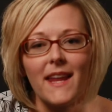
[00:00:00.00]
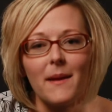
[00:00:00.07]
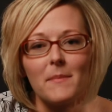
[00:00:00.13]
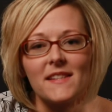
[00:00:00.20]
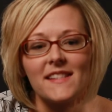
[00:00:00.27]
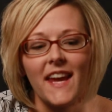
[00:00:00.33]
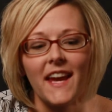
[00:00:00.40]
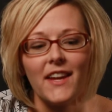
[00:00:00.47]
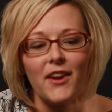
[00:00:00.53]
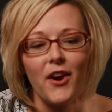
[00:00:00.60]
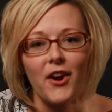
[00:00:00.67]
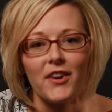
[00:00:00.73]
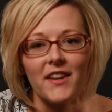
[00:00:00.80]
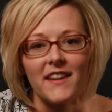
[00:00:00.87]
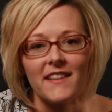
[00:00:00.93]
name is
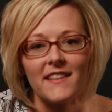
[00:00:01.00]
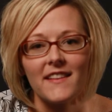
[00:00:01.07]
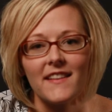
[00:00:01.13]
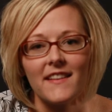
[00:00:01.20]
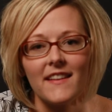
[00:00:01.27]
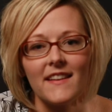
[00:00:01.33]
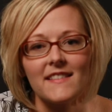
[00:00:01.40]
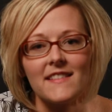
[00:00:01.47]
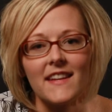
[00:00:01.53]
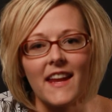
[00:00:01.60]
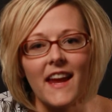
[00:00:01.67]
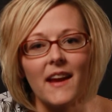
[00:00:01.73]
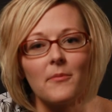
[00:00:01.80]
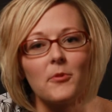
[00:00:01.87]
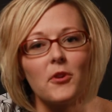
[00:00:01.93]
KatieHarden, and
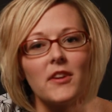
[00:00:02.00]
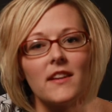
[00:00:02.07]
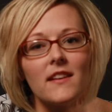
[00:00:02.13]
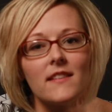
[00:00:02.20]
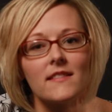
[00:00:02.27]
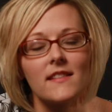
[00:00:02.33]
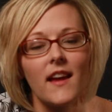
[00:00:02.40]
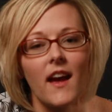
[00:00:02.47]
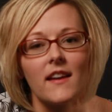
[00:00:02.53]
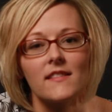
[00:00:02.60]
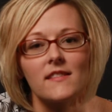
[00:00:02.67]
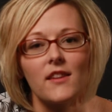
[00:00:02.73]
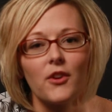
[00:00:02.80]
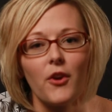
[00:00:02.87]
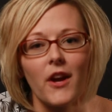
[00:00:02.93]
today I'm going to discuss
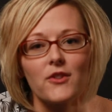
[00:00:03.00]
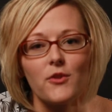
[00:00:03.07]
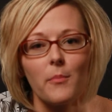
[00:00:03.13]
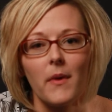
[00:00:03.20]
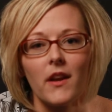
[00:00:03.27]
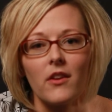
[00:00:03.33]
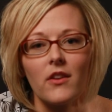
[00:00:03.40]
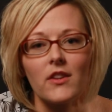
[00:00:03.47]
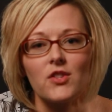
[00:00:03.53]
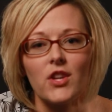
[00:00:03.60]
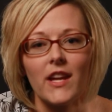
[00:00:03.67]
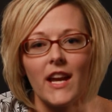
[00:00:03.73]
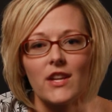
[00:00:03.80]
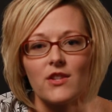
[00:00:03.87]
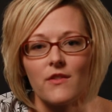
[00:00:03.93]
the graduate medical
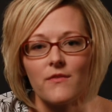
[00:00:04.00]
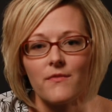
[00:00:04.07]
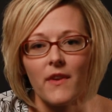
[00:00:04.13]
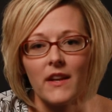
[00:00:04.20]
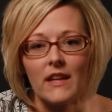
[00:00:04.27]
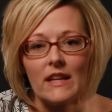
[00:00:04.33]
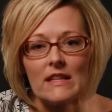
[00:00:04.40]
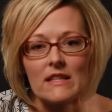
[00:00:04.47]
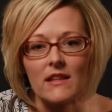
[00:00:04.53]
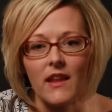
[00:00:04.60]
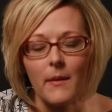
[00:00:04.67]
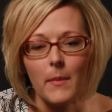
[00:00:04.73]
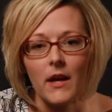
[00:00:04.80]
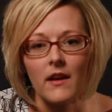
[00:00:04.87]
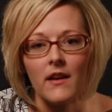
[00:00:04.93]
education funding
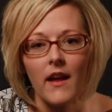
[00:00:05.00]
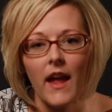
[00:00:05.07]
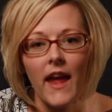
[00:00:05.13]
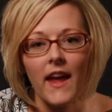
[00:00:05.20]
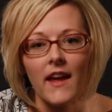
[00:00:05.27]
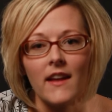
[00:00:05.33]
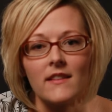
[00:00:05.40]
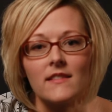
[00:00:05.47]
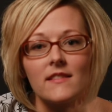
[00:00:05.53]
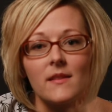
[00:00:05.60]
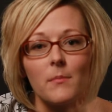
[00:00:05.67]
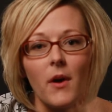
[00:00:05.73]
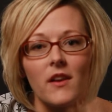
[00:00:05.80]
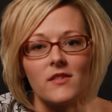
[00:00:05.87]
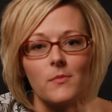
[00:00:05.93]
dilemma and some
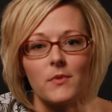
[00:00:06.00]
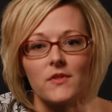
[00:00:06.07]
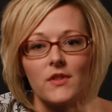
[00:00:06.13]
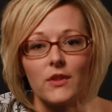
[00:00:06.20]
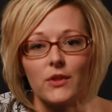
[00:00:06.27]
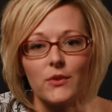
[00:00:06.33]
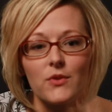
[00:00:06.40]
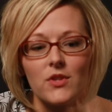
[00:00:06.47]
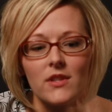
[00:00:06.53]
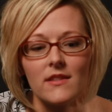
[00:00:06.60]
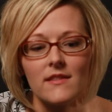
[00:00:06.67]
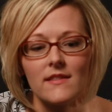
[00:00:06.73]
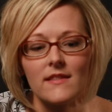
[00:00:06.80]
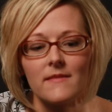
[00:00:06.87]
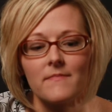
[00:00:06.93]
possible
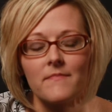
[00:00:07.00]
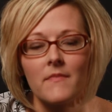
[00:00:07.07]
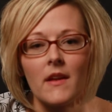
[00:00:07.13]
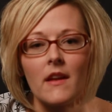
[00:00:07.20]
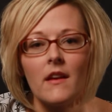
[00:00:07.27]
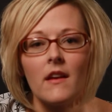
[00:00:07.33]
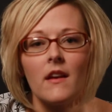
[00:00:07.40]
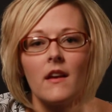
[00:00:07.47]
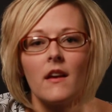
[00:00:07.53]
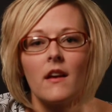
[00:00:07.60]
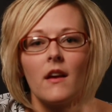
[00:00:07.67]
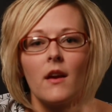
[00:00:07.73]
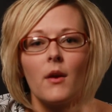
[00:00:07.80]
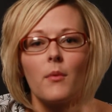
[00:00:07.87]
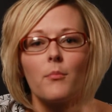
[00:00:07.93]
solutions.
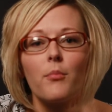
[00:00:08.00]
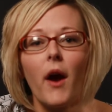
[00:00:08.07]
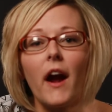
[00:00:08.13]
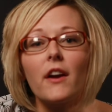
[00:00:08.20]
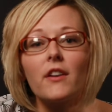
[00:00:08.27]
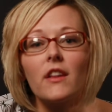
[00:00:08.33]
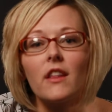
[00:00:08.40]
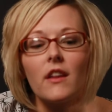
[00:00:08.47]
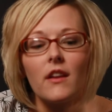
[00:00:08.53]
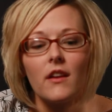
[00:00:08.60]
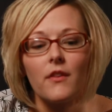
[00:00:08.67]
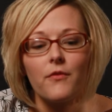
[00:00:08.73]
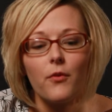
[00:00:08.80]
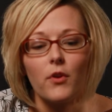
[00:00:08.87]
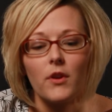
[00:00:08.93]
Prior to
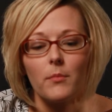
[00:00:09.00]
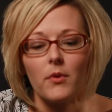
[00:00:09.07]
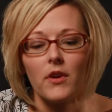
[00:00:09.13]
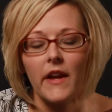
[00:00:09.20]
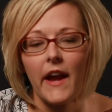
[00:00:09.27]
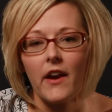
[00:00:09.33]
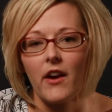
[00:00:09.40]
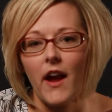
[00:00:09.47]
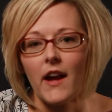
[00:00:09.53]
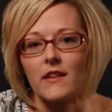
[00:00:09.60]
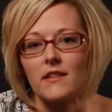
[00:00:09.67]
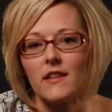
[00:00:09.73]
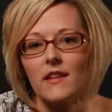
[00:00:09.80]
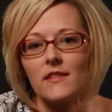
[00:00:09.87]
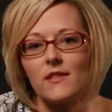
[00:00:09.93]
the Affordable Care
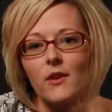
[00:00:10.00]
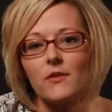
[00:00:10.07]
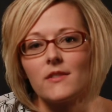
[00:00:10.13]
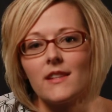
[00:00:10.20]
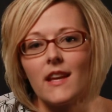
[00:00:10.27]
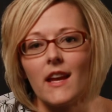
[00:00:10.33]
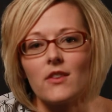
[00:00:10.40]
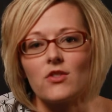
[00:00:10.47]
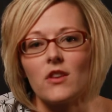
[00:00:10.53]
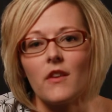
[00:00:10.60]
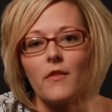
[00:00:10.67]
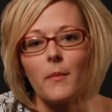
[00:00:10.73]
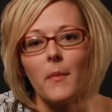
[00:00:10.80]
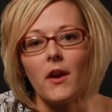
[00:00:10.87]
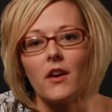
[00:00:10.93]
Act, the Association of
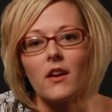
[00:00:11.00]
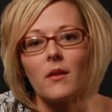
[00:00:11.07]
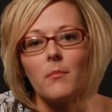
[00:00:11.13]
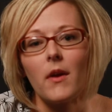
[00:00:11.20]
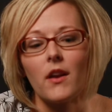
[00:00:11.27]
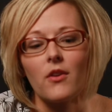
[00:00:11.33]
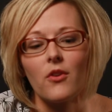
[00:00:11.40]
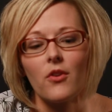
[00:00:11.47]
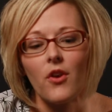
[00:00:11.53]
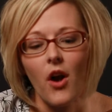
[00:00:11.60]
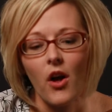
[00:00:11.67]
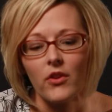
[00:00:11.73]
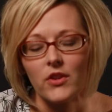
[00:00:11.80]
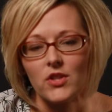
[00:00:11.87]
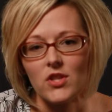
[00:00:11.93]
American Medical
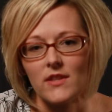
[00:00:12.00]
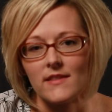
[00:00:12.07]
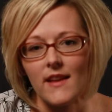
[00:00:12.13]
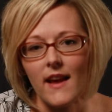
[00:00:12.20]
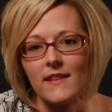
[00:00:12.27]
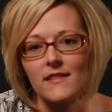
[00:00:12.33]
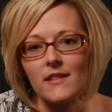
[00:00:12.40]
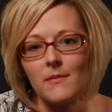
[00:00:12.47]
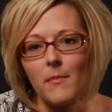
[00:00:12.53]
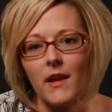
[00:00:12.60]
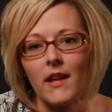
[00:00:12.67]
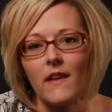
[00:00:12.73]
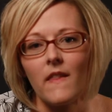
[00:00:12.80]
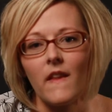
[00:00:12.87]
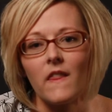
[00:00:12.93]
Colleges
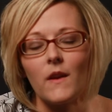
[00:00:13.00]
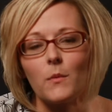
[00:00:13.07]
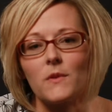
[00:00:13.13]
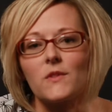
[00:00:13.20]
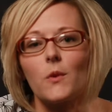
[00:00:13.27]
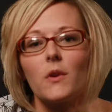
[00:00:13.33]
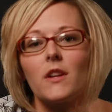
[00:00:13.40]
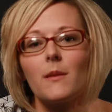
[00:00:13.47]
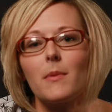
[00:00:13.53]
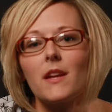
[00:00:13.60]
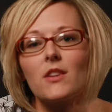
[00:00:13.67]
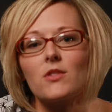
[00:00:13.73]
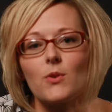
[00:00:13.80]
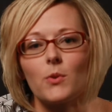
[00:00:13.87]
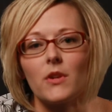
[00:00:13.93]
estimated that there was going to be
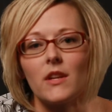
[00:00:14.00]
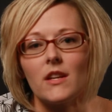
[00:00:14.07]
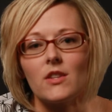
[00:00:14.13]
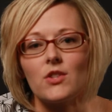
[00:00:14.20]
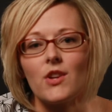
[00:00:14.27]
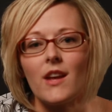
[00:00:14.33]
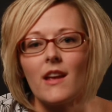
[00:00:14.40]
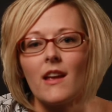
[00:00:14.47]
a shortage